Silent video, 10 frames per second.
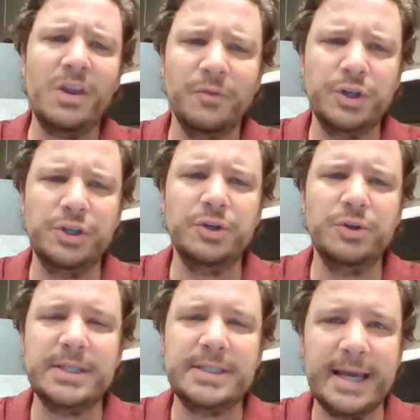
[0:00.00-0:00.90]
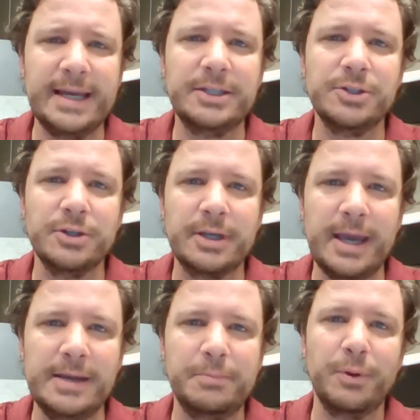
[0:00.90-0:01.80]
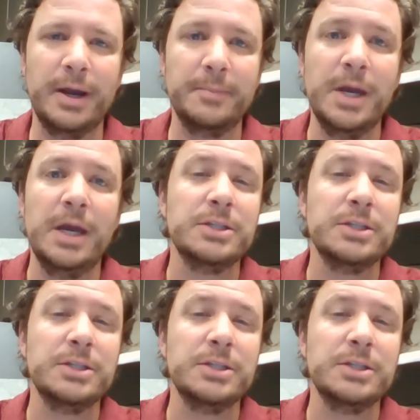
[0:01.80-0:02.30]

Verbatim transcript: for you to take your K prep.